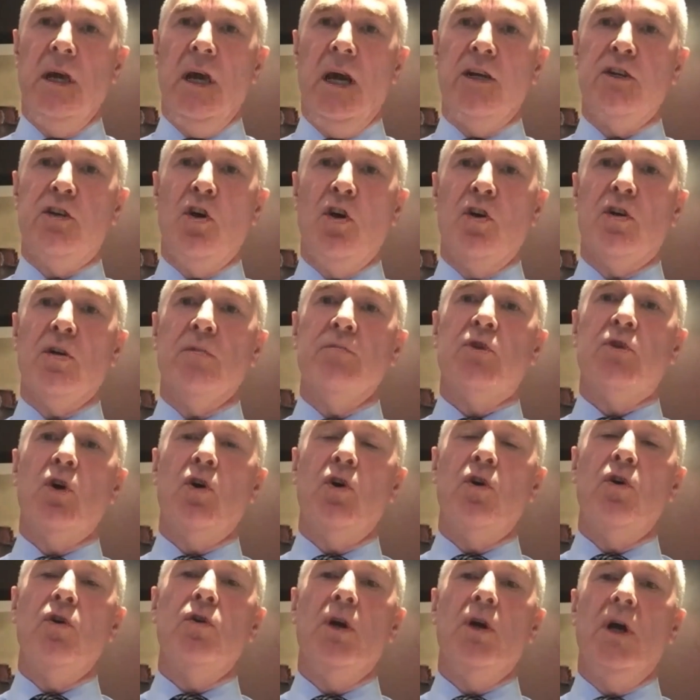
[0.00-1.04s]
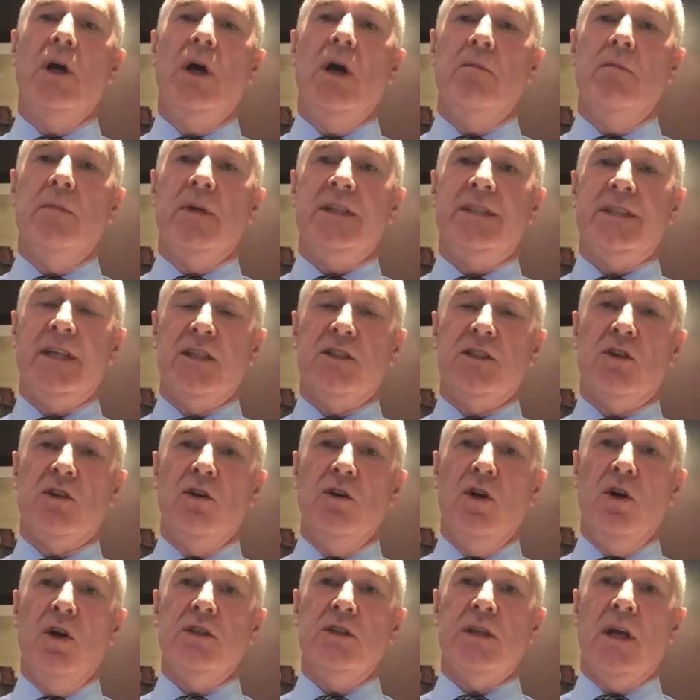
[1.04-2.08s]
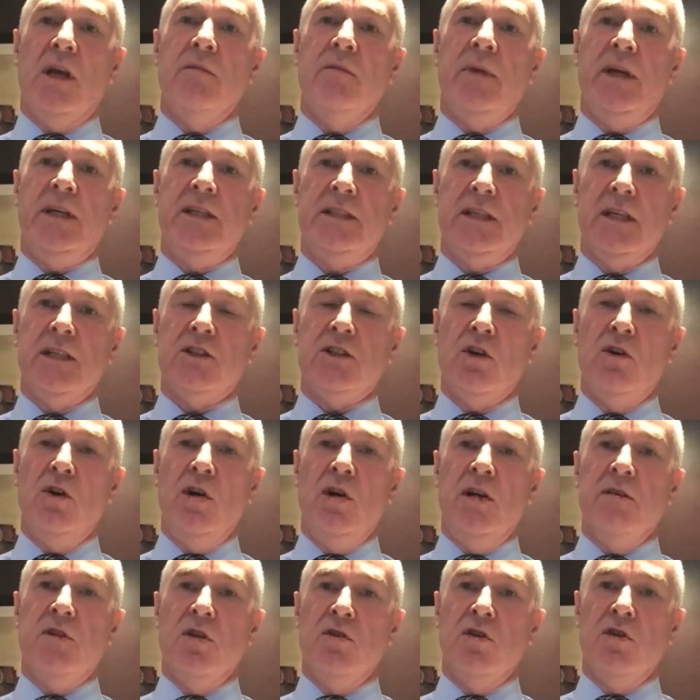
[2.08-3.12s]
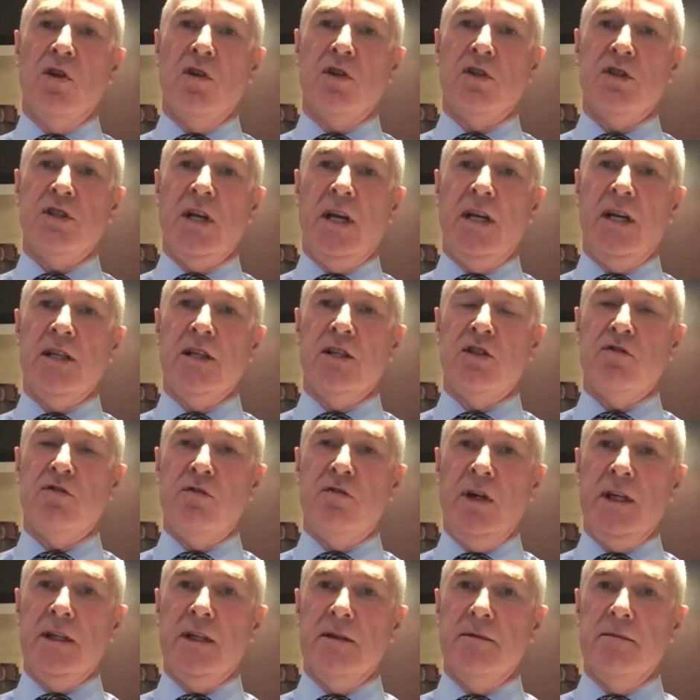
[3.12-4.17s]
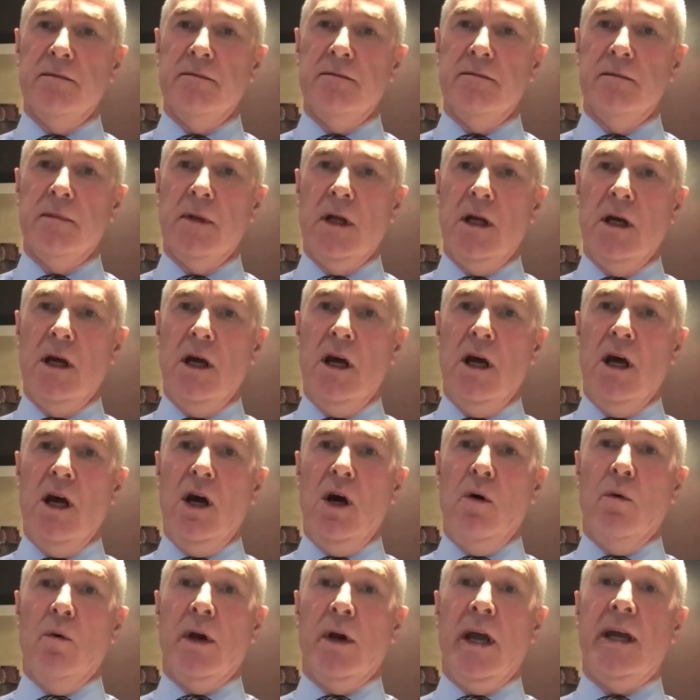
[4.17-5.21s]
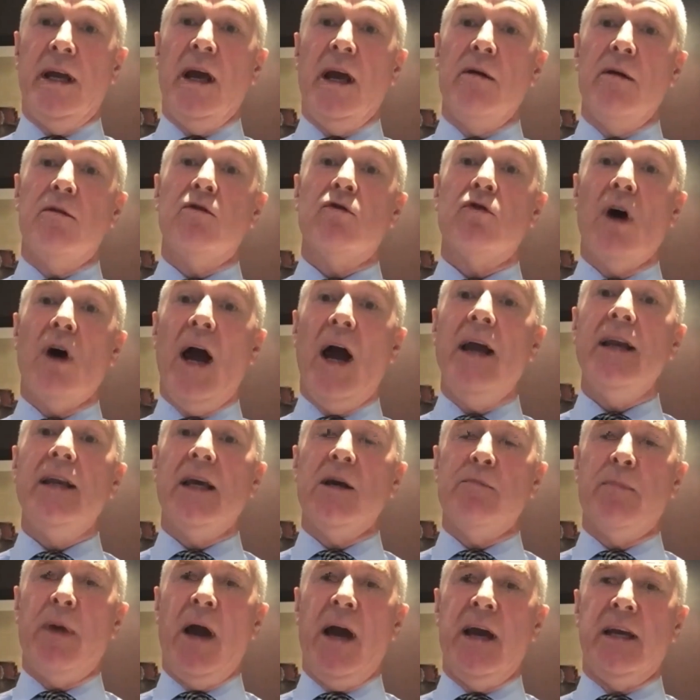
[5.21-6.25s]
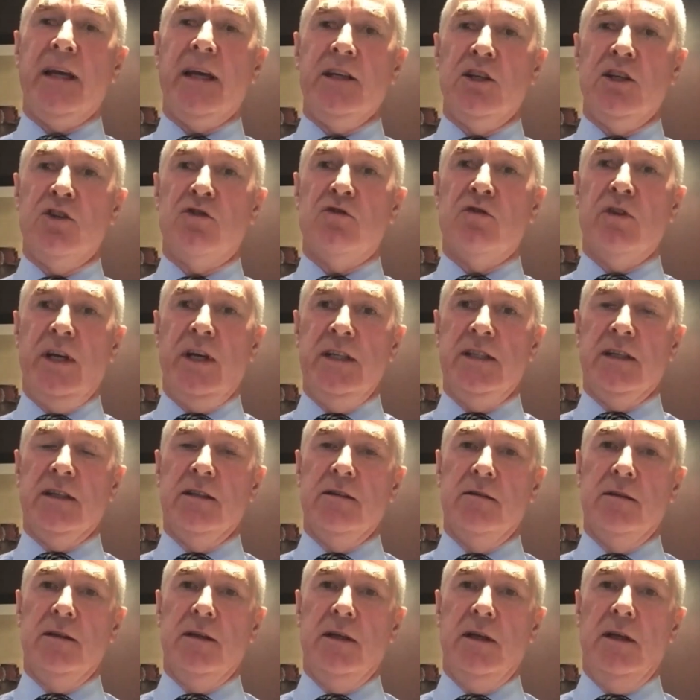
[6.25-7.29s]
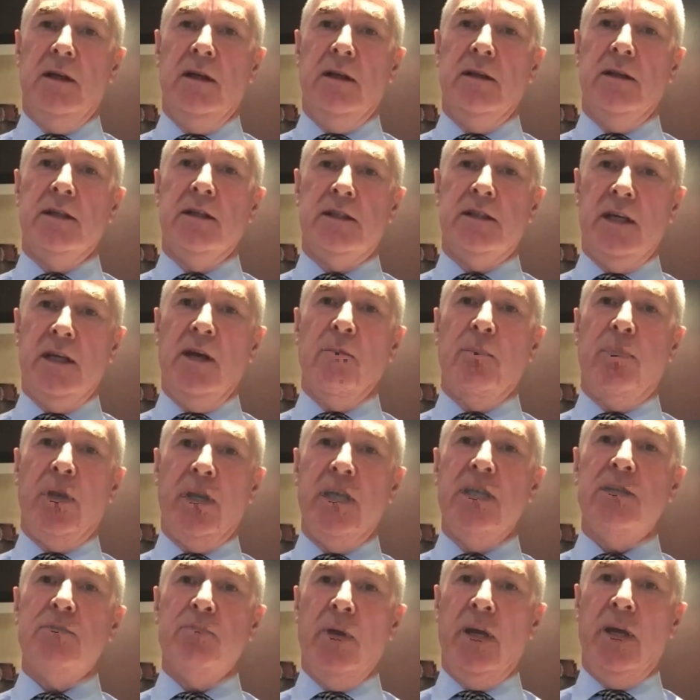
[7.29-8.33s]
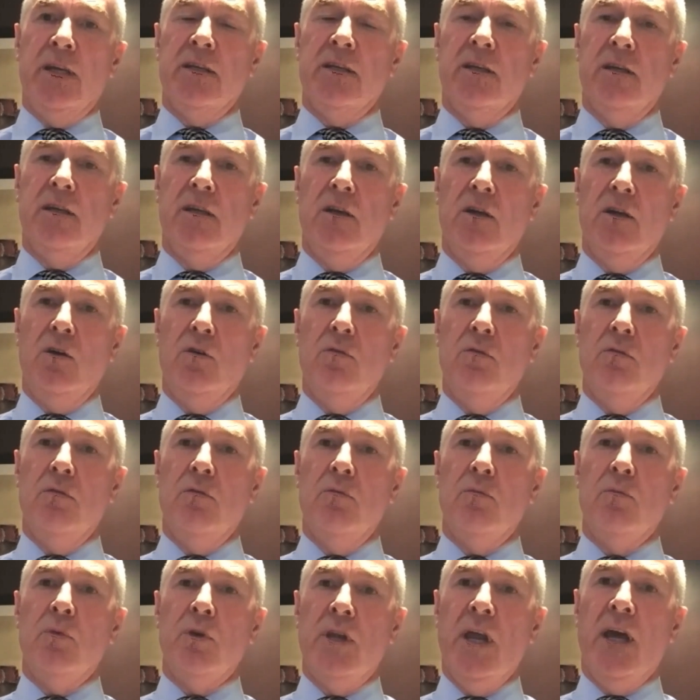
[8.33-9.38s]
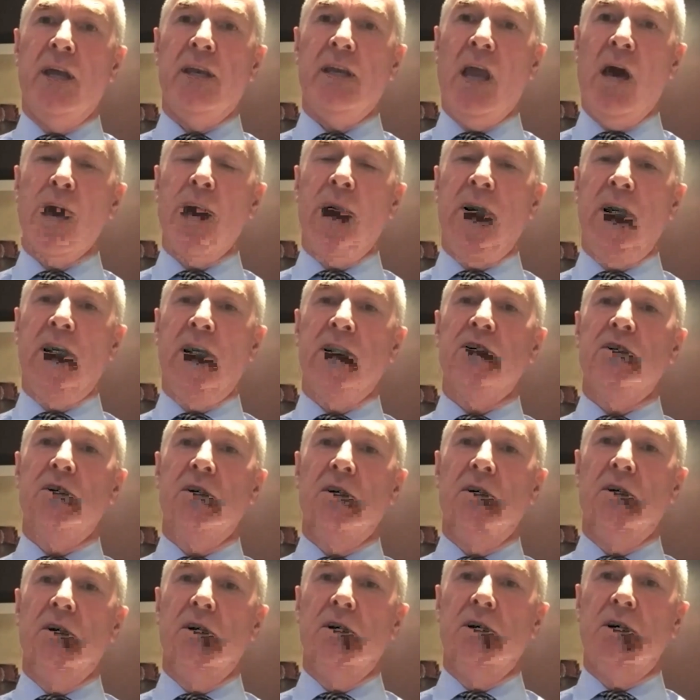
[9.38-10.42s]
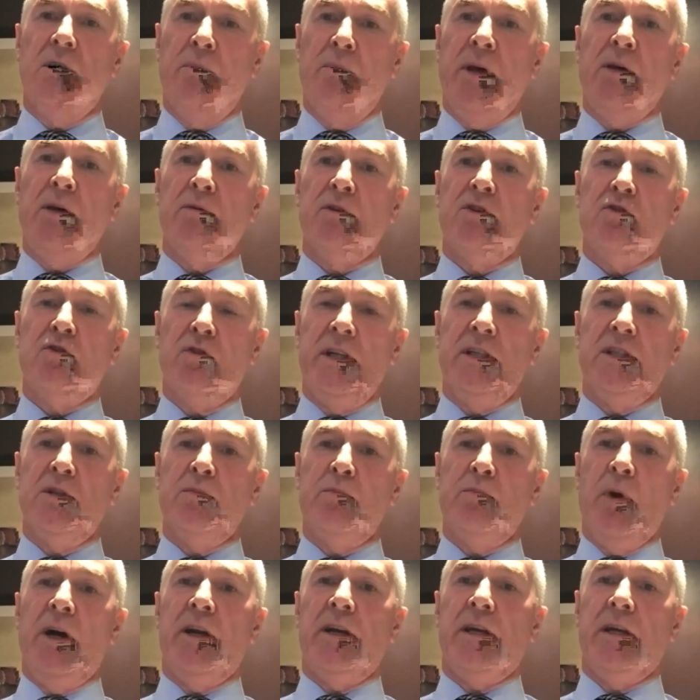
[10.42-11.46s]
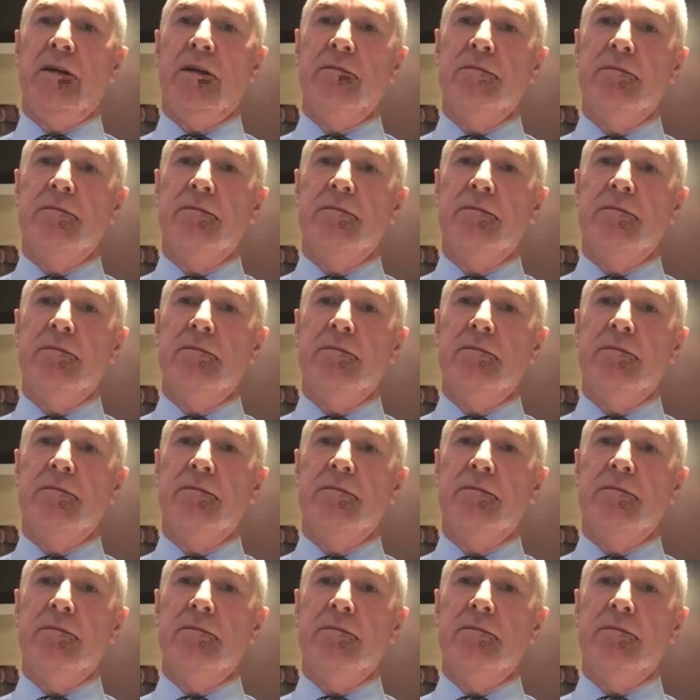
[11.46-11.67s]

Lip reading: I took him to my sister-in-law's and my sister who lived on the other side of the street. When I tried to get back into Teresa, the same policemen would not let me in to be with Teresa's body.